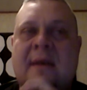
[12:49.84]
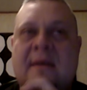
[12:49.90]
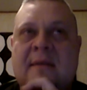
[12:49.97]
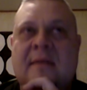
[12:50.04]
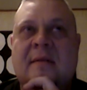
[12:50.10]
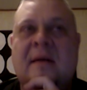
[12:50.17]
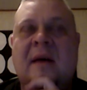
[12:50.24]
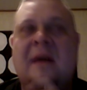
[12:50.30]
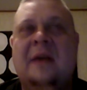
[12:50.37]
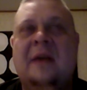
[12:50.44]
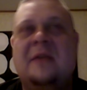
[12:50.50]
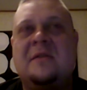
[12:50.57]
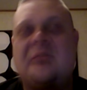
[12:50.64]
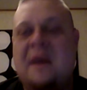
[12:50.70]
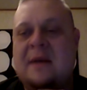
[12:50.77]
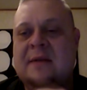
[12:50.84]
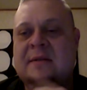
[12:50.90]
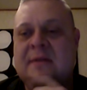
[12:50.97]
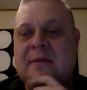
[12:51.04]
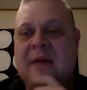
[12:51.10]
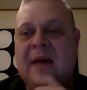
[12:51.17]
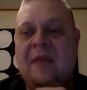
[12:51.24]
it kind of
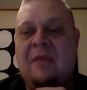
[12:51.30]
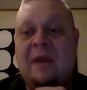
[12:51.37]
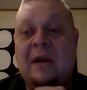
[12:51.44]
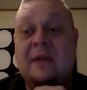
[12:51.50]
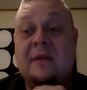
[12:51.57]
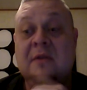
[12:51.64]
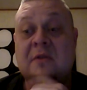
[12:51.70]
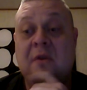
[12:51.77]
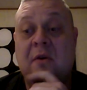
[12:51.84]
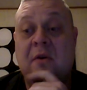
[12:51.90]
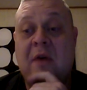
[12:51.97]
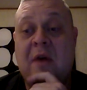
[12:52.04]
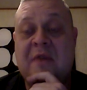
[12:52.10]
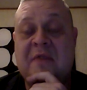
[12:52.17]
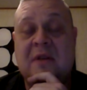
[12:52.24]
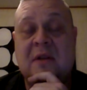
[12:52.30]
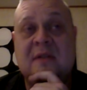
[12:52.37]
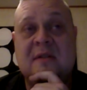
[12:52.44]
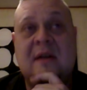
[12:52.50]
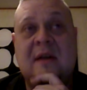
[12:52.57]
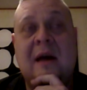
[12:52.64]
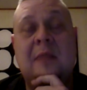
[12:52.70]
ties heavily into the graphical
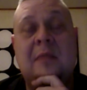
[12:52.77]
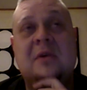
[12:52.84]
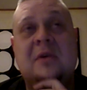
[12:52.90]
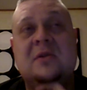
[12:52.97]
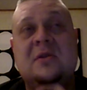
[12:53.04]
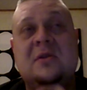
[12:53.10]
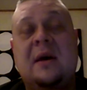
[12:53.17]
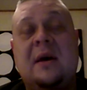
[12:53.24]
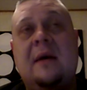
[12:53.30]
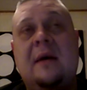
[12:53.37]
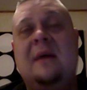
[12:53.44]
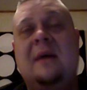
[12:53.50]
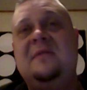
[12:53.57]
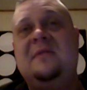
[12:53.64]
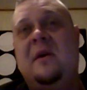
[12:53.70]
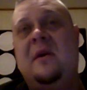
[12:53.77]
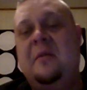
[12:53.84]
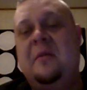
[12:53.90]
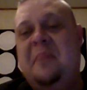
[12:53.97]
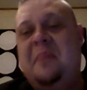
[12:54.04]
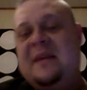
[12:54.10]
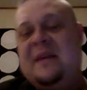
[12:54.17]
style because I, I
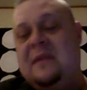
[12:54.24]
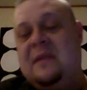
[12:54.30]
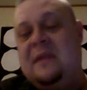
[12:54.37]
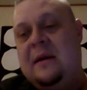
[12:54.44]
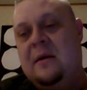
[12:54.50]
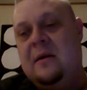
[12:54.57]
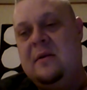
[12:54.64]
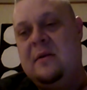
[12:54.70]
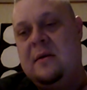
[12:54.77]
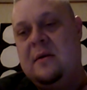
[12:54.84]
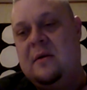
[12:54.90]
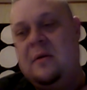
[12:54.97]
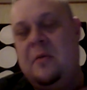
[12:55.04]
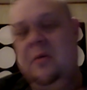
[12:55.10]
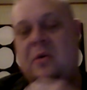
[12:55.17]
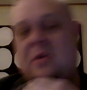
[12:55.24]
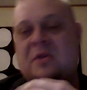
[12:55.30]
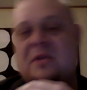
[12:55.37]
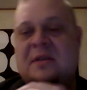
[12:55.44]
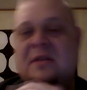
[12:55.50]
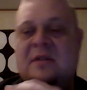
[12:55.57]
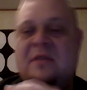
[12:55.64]
started pixeling on the Commodore
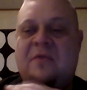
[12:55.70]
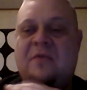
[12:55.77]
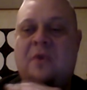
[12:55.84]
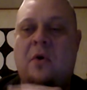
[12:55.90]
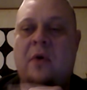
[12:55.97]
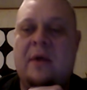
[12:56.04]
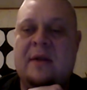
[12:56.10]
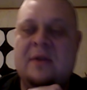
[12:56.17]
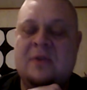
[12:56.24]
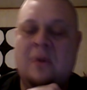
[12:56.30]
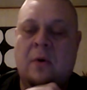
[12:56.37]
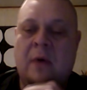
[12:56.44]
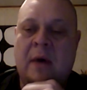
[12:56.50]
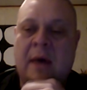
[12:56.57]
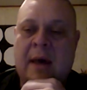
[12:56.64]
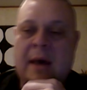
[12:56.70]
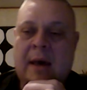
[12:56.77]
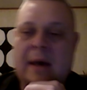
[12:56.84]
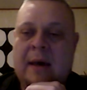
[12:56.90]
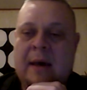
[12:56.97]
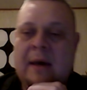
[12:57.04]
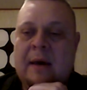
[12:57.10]
64 and so
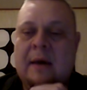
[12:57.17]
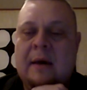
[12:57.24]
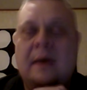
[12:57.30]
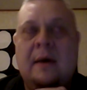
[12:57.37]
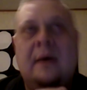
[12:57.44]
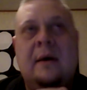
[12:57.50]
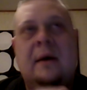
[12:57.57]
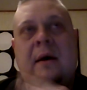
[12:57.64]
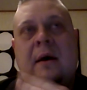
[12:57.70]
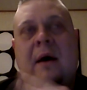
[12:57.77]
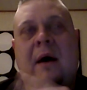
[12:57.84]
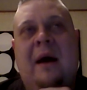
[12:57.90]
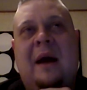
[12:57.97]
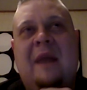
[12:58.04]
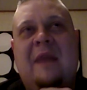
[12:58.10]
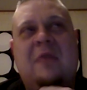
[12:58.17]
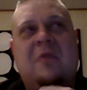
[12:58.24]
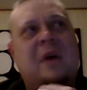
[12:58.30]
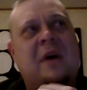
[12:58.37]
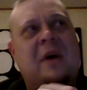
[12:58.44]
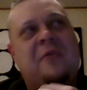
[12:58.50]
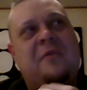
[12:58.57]
I never
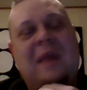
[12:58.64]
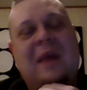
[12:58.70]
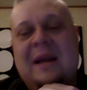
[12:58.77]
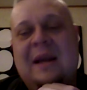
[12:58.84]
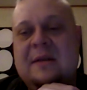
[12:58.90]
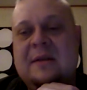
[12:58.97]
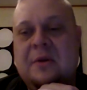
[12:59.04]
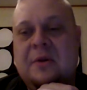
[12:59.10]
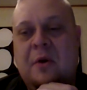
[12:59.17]
got really into you